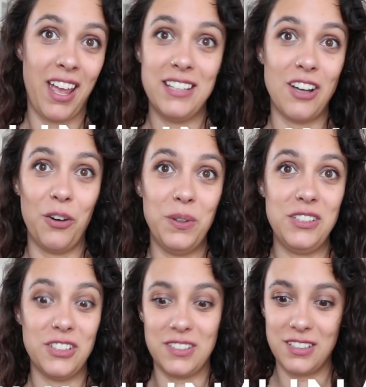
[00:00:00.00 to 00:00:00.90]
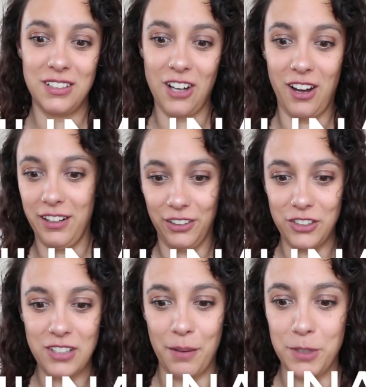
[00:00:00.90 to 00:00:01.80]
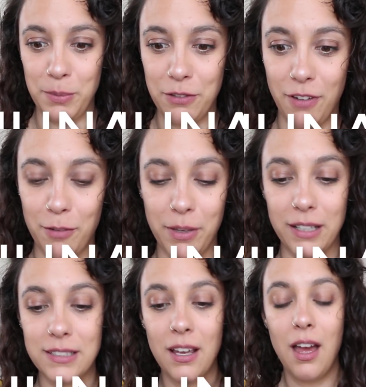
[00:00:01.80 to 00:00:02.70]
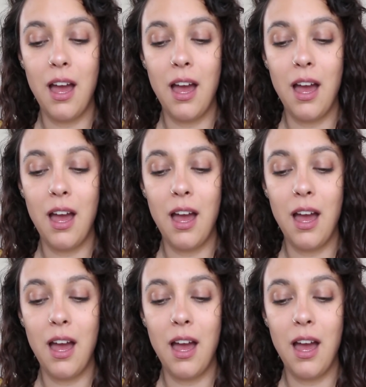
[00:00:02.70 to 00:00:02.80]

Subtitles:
It's always just gone. It'll just come to me in 5 minutes.